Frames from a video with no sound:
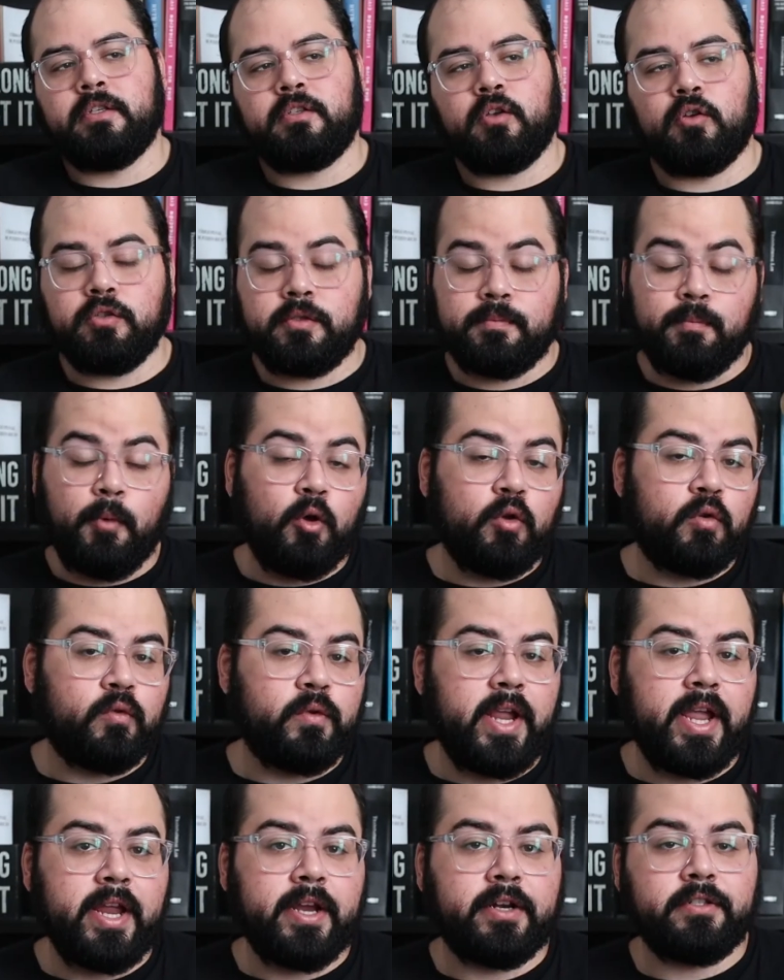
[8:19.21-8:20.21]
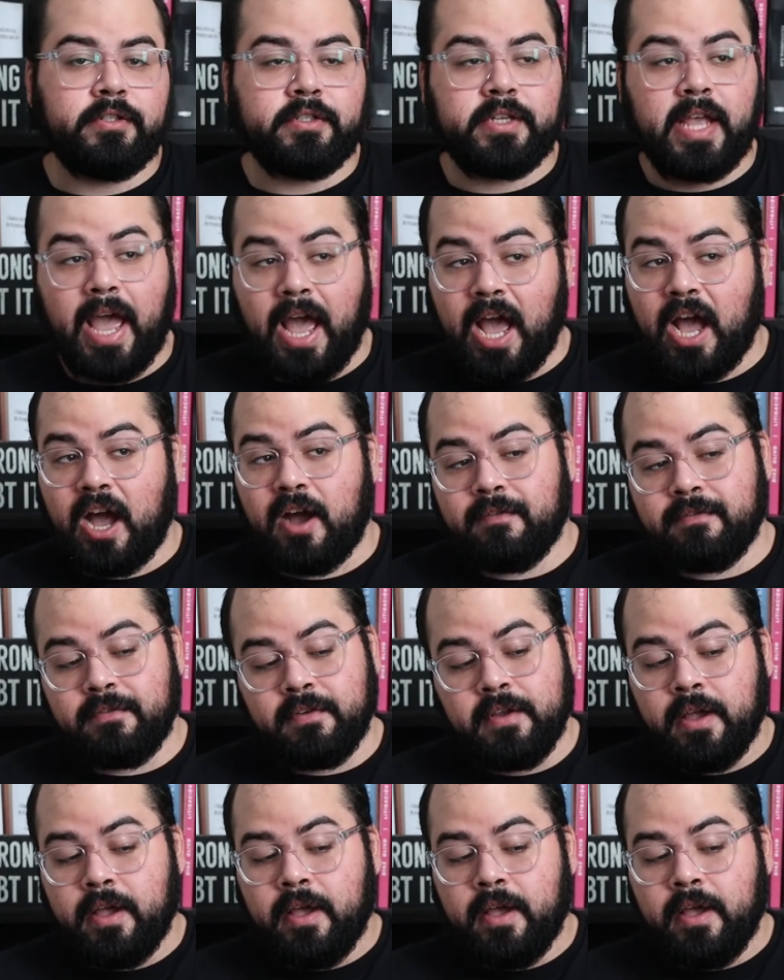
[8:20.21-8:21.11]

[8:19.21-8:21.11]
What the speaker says: So small creators have